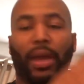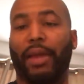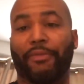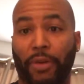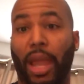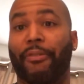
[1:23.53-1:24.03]

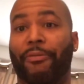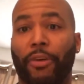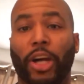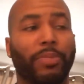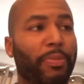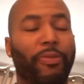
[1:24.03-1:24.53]
And, and
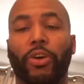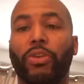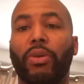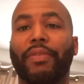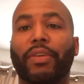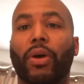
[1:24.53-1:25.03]
first, before
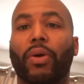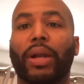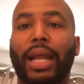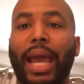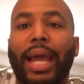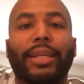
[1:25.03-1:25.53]
you even go to
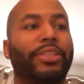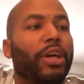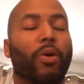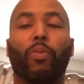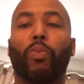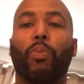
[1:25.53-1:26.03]
that,
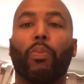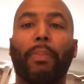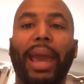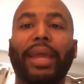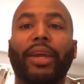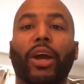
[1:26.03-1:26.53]
to
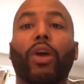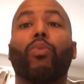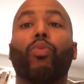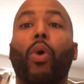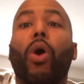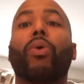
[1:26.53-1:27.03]
making her
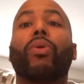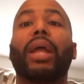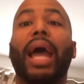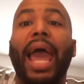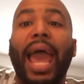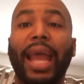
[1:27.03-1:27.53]
want
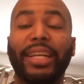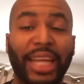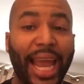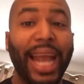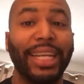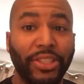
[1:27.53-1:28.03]
to
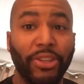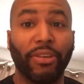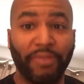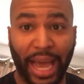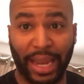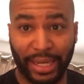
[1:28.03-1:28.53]
chase
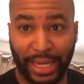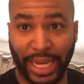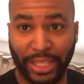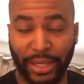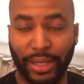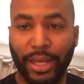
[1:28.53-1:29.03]
your
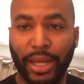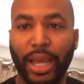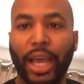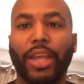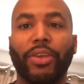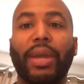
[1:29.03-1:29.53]
validation,
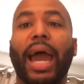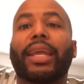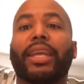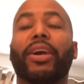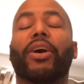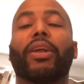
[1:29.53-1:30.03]
you got
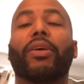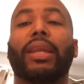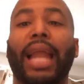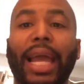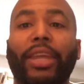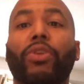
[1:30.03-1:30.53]
to get her to
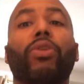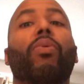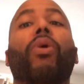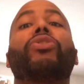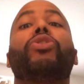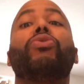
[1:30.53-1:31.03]
like you, to
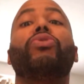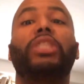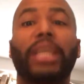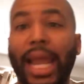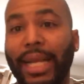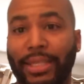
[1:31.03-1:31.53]
want to
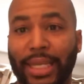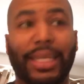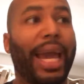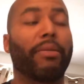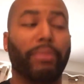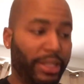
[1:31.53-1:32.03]
chase it. It's
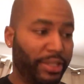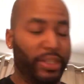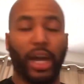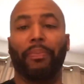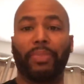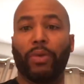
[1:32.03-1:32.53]
got to be
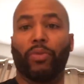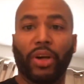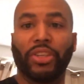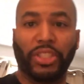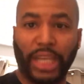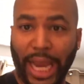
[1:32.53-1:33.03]
something
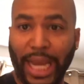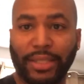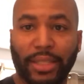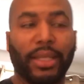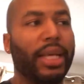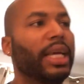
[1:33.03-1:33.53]
worth
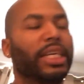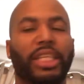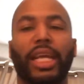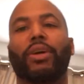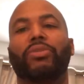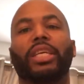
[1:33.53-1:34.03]
chasing.
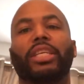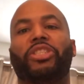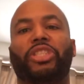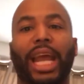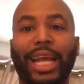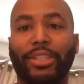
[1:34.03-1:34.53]
She ain't going to
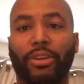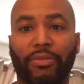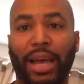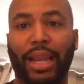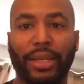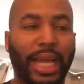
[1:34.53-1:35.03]
just chase your
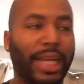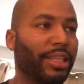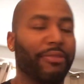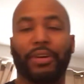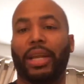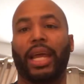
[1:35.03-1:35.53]

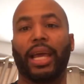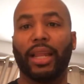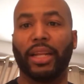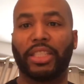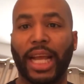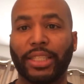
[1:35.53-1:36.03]
validation for the
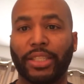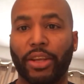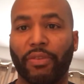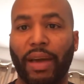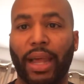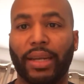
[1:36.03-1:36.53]
hell of chasing
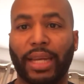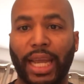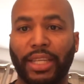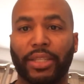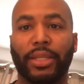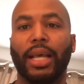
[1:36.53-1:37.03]
your
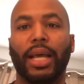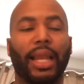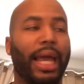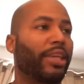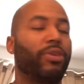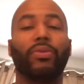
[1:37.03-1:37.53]
validation
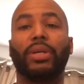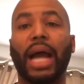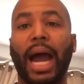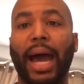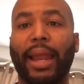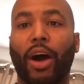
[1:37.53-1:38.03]
like you
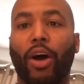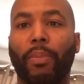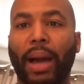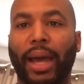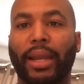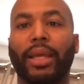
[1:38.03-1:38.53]
God
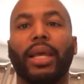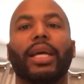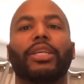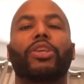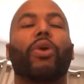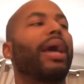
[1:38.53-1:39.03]
Almighty.
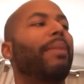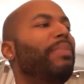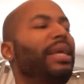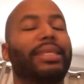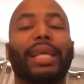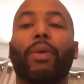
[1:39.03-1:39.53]
So that
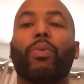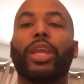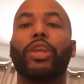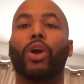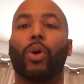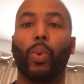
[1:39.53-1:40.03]
means that
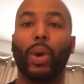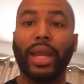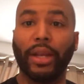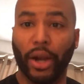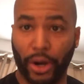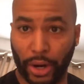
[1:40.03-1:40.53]
when you're
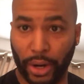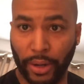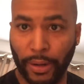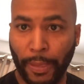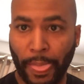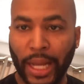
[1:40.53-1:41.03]
with
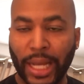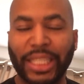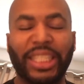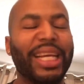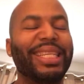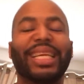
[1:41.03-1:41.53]
her,
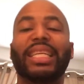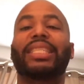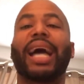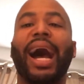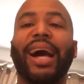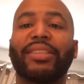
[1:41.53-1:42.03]
she's
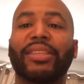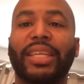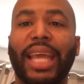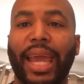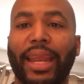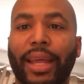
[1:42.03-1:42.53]

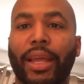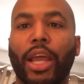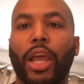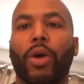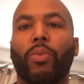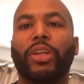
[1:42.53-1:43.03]
intoxicated
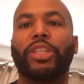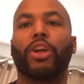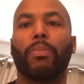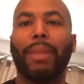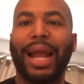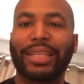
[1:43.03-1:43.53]
with
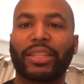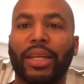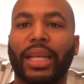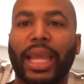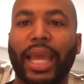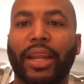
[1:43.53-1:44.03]
your
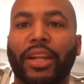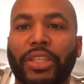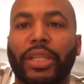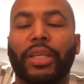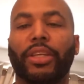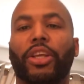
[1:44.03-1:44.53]
masculine
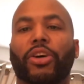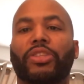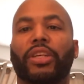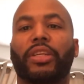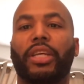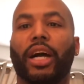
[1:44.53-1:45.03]
energy, your
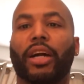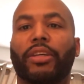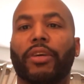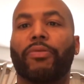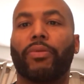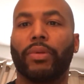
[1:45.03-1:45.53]

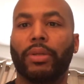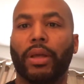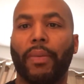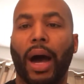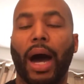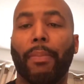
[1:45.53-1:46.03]
seductive
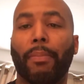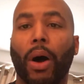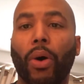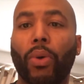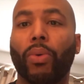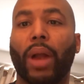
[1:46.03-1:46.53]
uh,
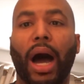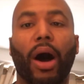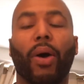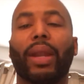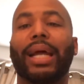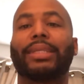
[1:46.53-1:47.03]
mode,
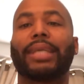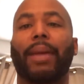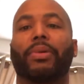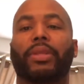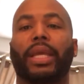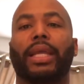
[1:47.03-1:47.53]
all that
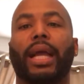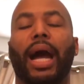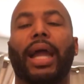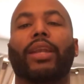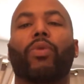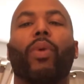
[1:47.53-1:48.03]
type of thing, all
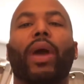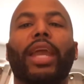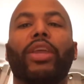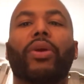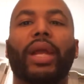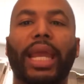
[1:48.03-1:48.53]
right, the way
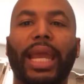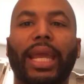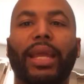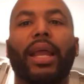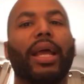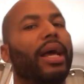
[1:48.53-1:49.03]
you're
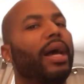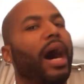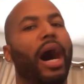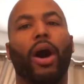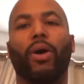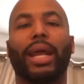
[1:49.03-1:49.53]
in,
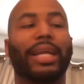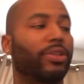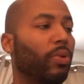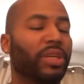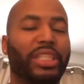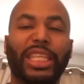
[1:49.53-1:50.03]
all that.
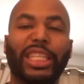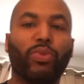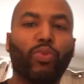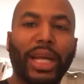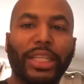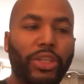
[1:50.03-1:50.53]
So when she's
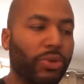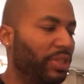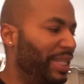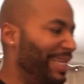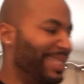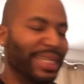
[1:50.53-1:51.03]
with you,
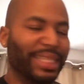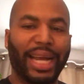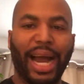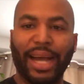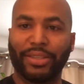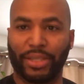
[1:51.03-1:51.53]
she's
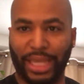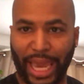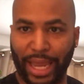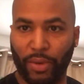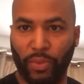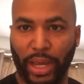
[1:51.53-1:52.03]

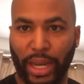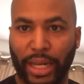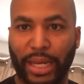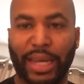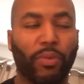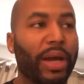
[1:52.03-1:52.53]
intoxicated with
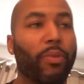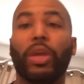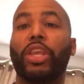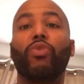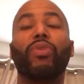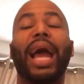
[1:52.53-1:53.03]
it. That when,
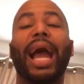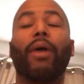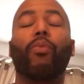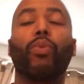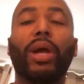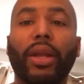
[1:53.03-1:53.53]
when you're
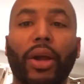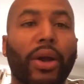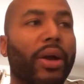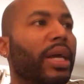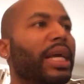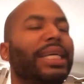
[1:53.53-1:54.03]
not with
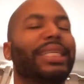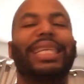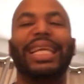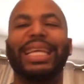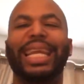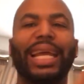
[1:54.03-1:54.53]
her,
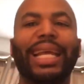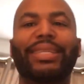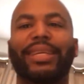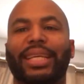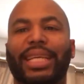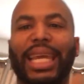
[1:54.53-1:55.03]
she
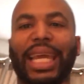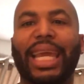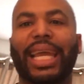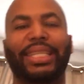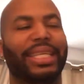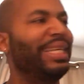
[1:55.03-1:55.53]
needs it
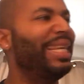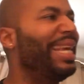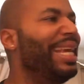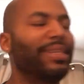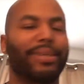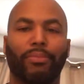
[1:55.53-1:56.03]
again. She
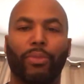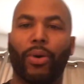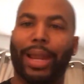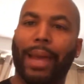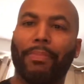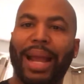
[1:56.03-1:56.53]
needs some
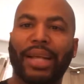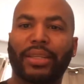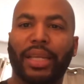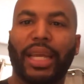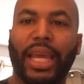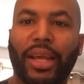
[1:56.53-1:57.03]
more of that
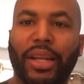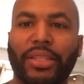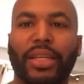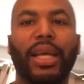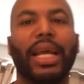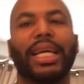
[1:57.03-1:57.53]
masculine
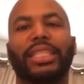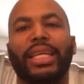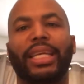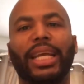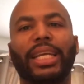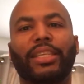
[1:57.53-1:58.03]
energy.
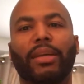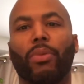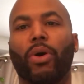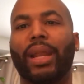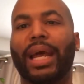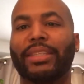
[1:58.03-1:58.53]
She needs some
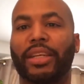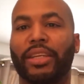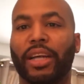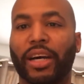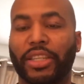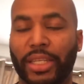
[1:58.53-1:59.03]
more of that
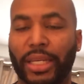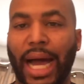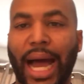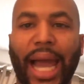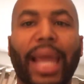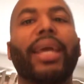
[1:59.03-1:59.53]
seduction, all
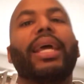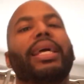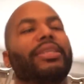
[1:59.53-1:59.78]
right?